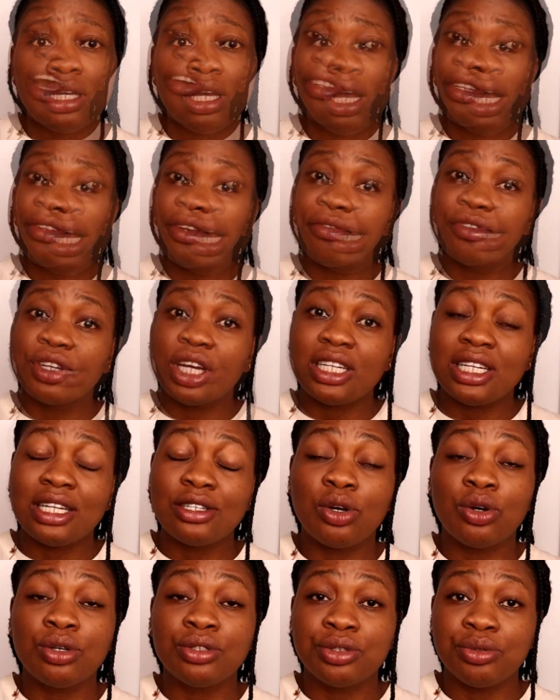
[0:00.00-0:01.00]
After you have
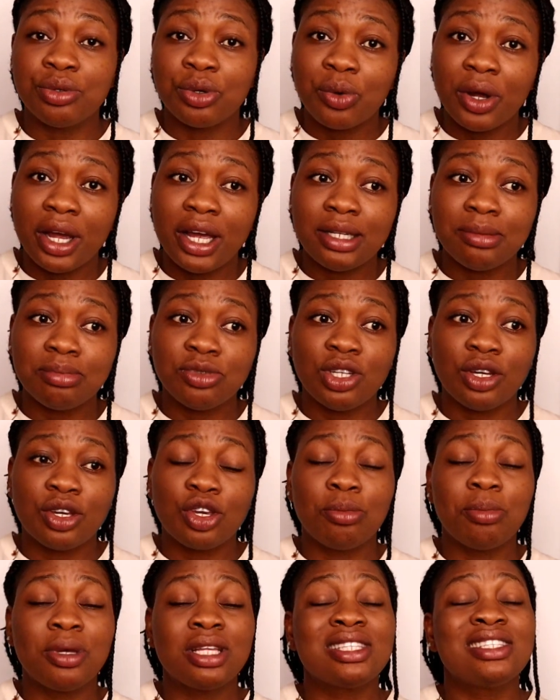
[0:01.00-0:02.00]
gathered all the required
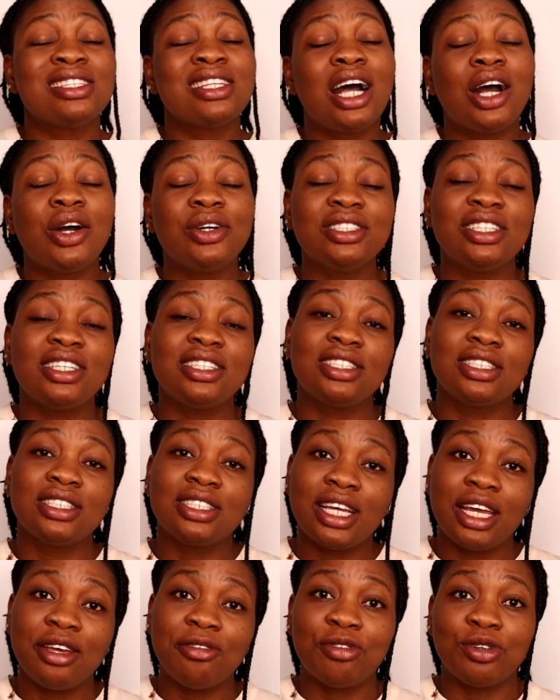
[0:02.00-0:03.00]
documents, now is the
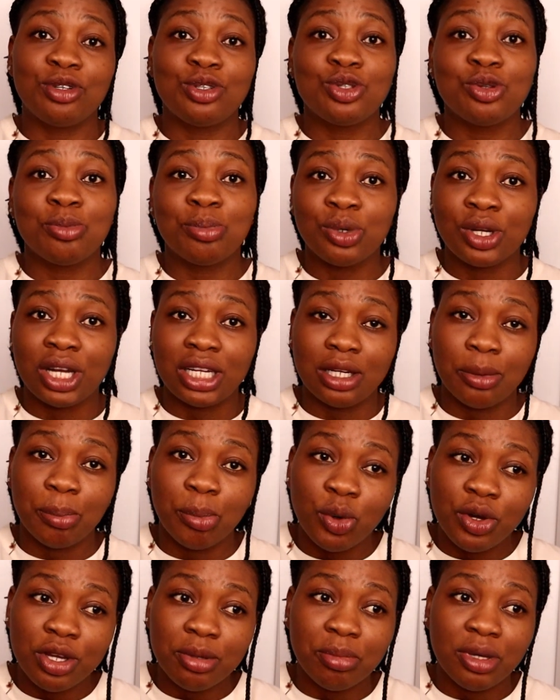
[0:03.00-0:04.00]
time for you to book an
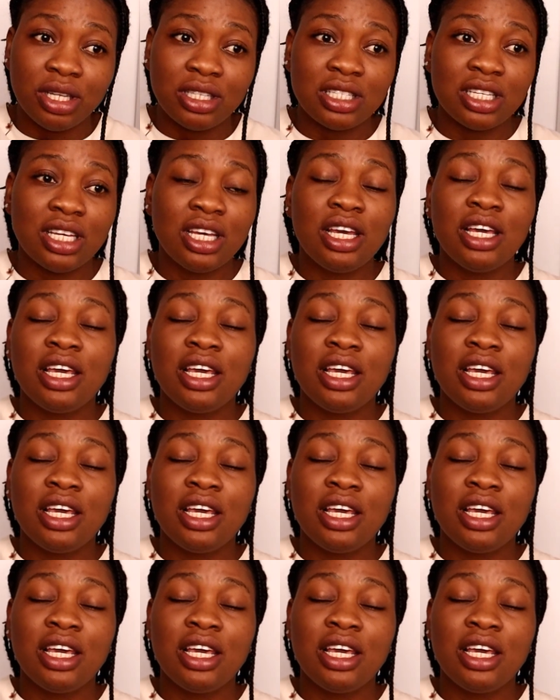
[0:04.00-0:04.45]
appointment.